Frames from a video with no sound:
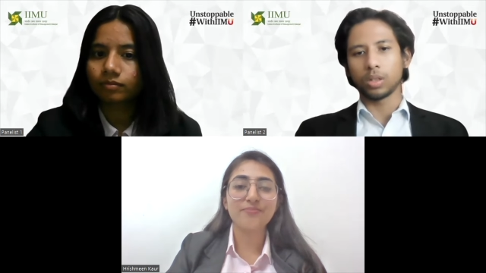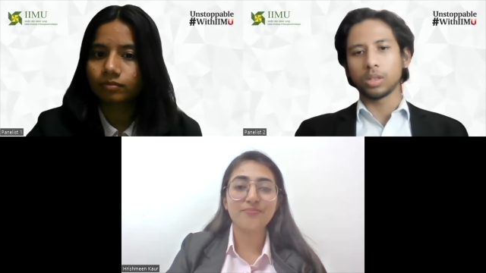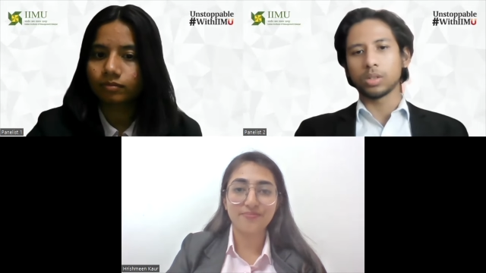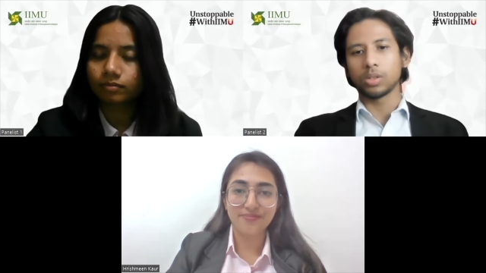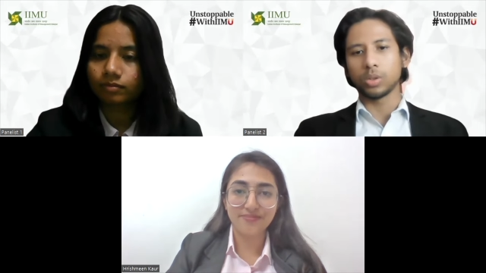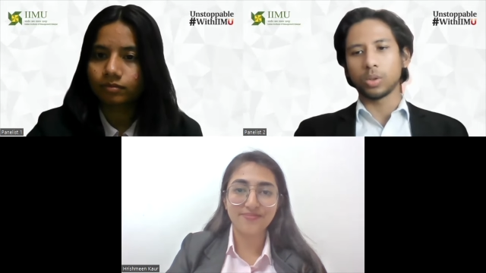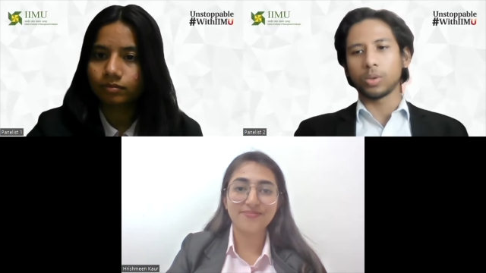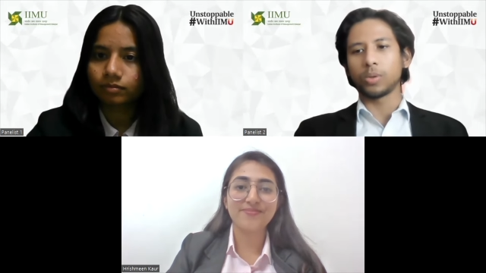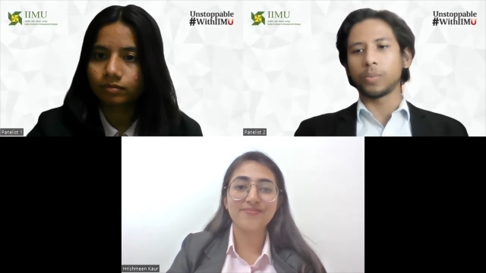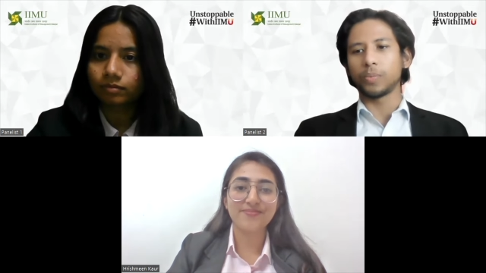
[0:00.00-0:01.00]

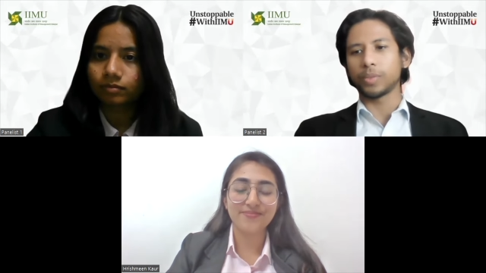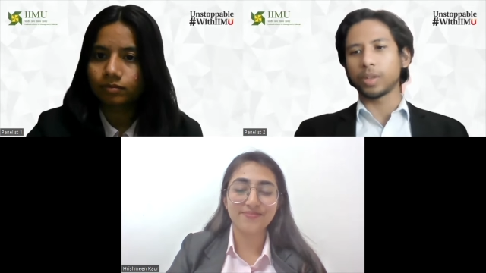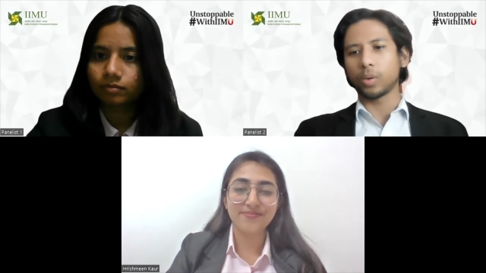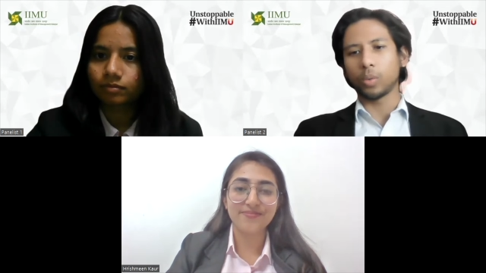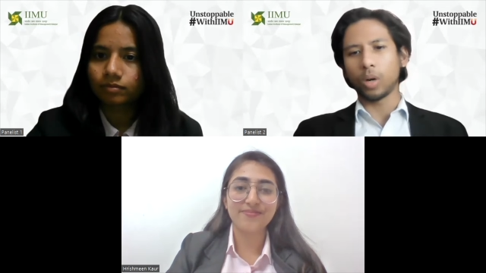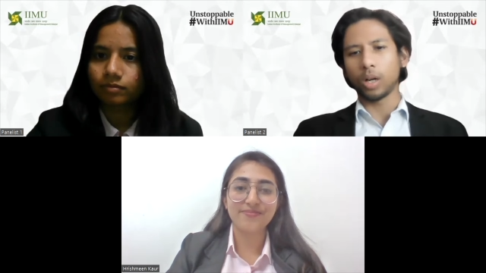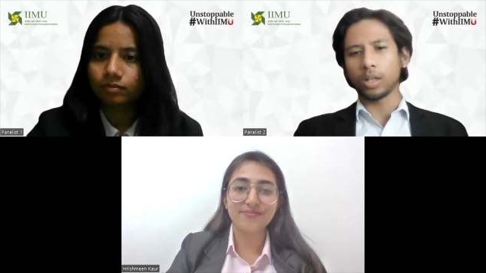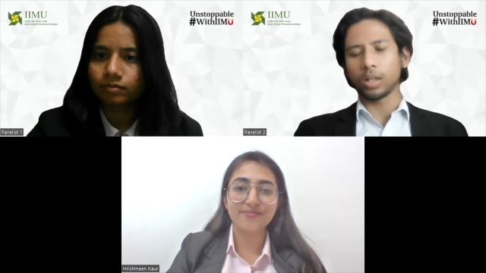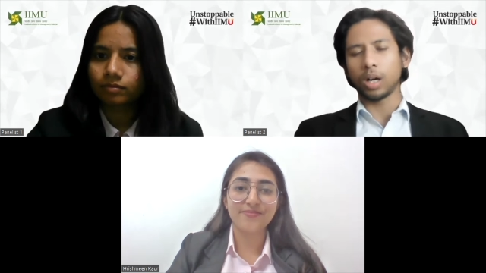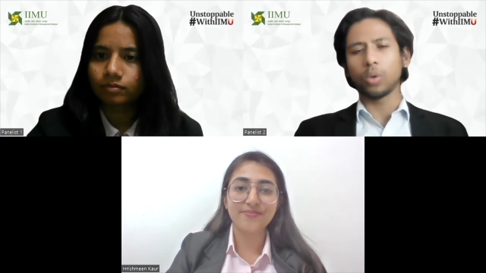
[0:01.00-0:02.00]
Speaker 1: So
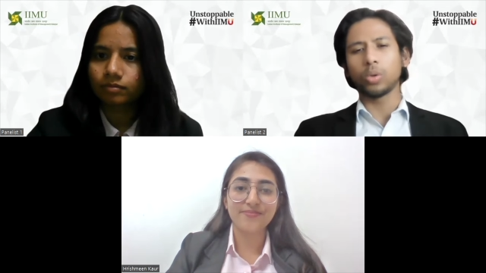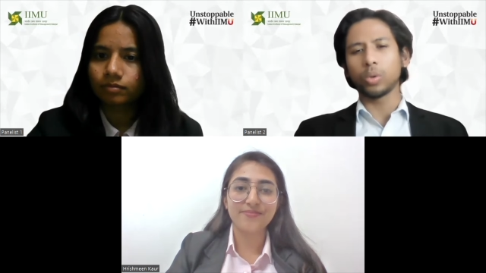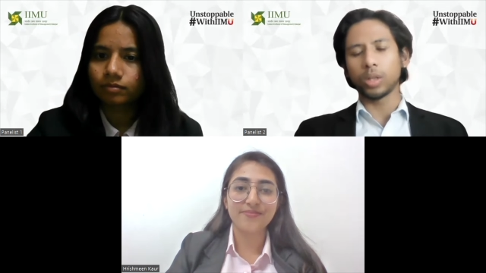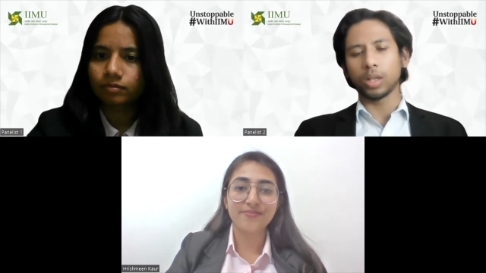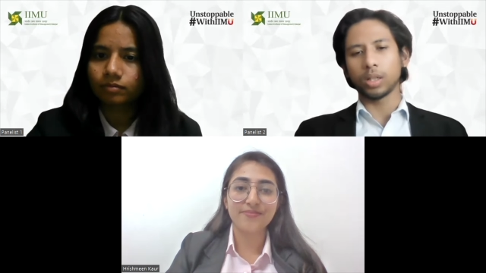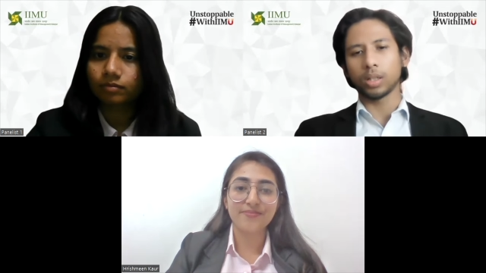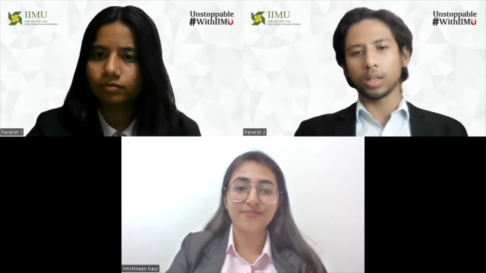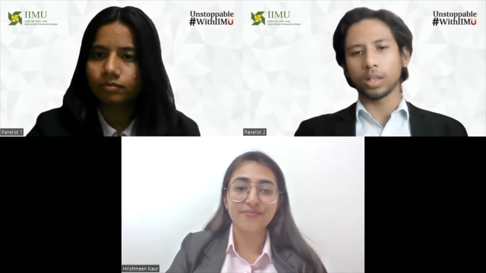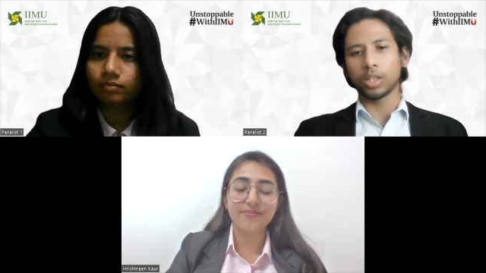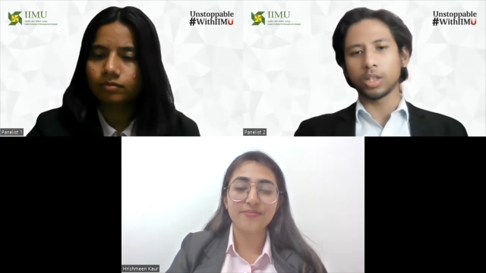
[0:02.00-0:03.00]
why, how do you think
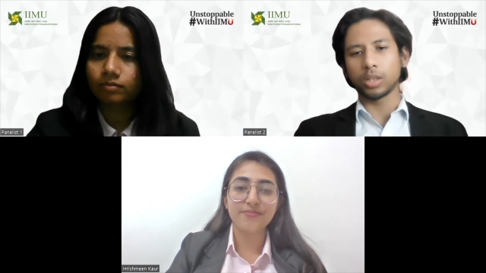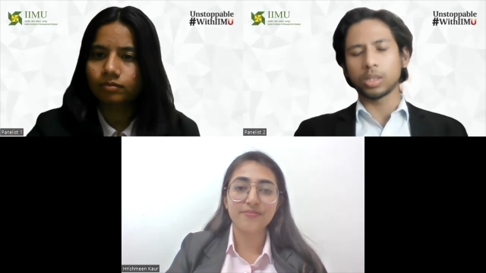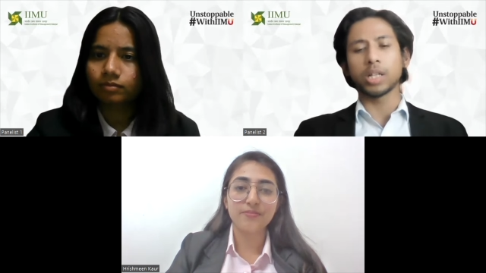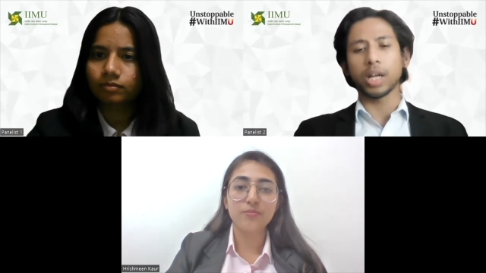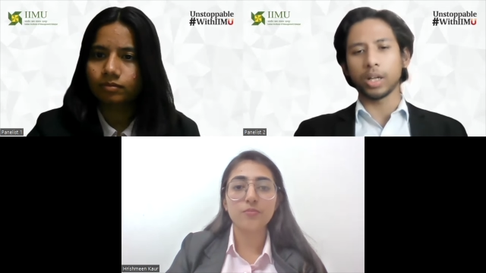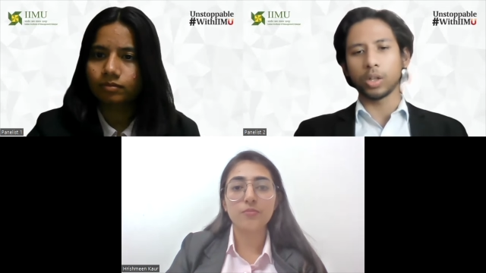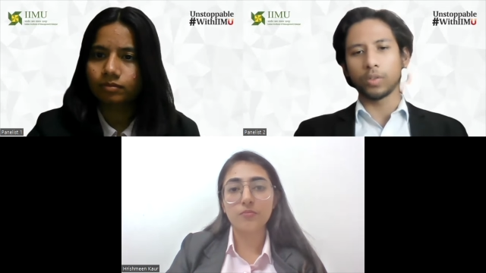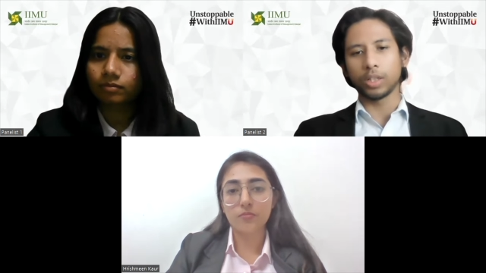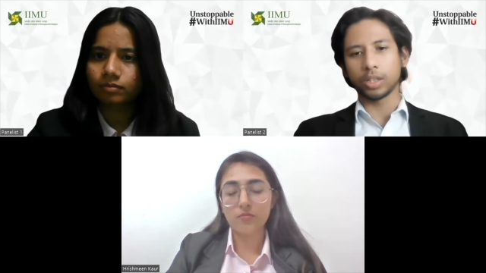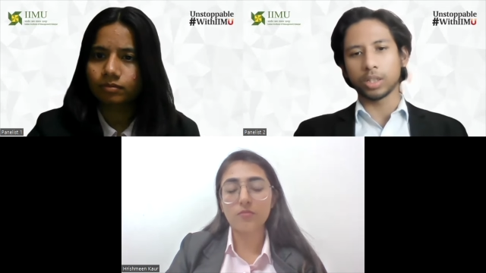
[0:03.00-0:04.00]
that lit sharing of
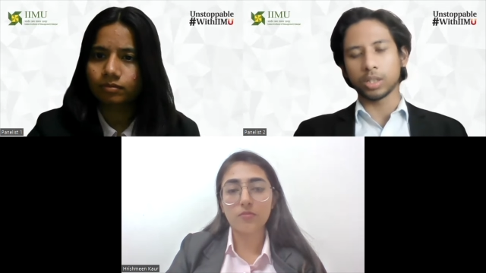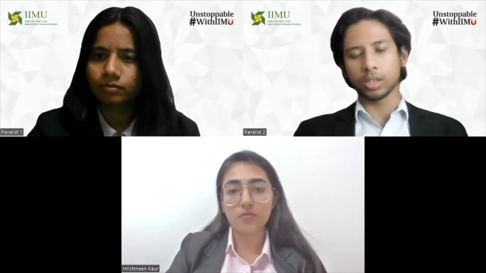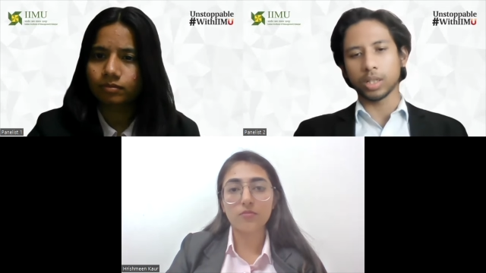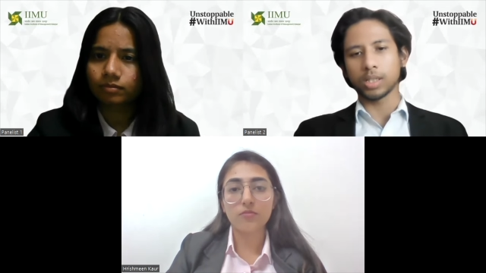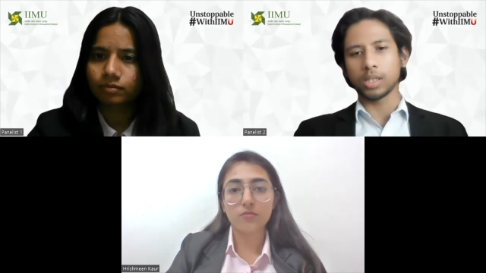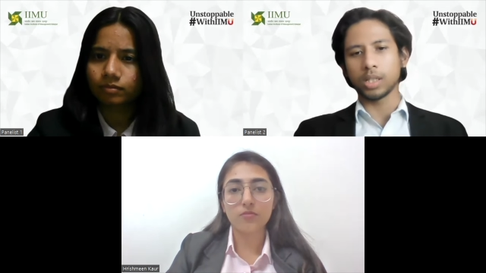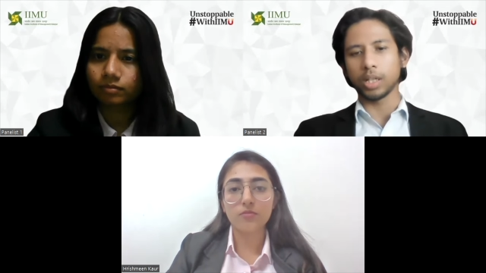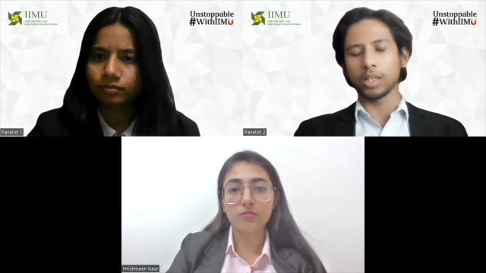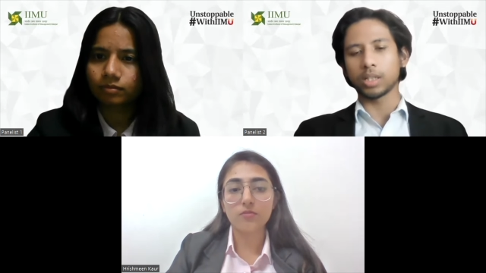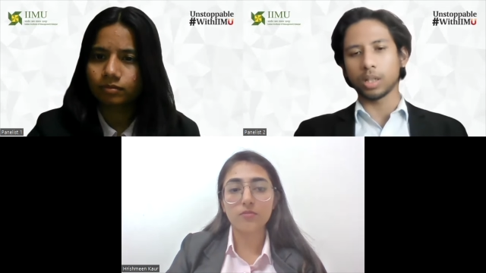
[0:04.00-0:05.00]
literature has
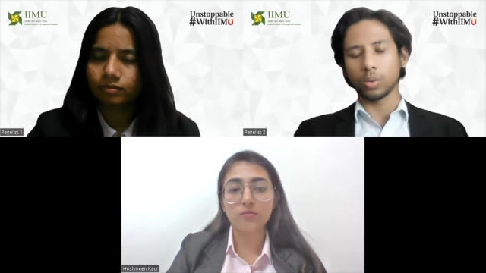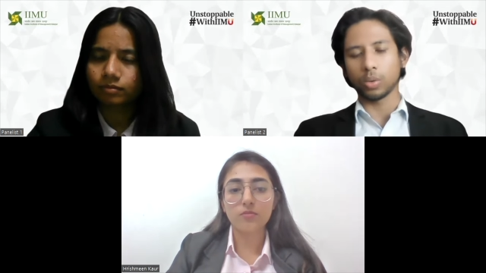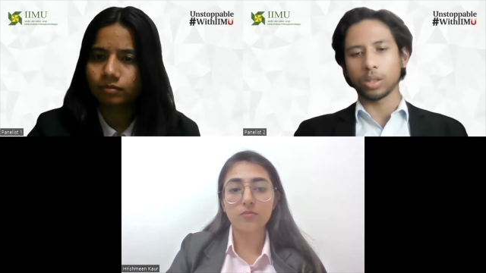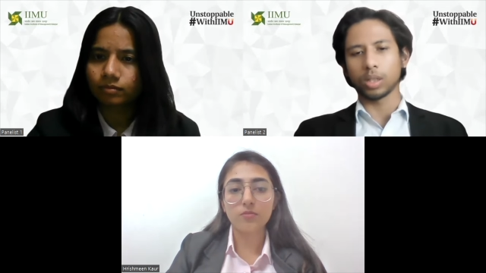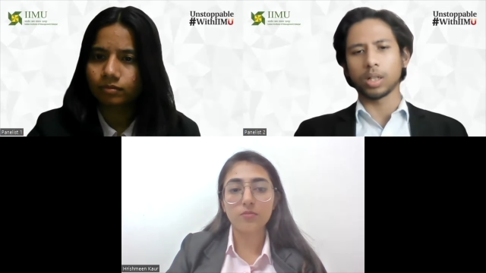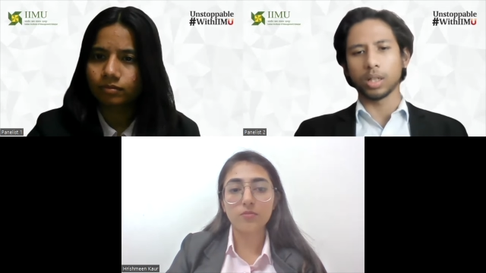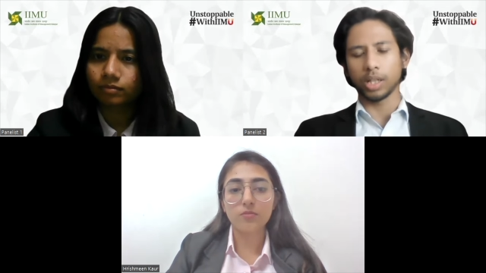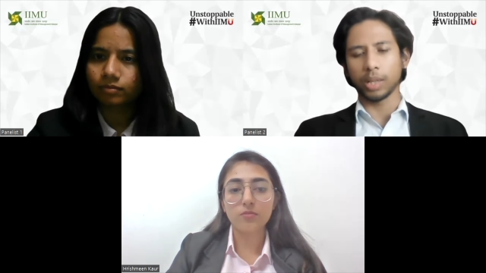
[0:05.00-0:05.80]
changed around the current time,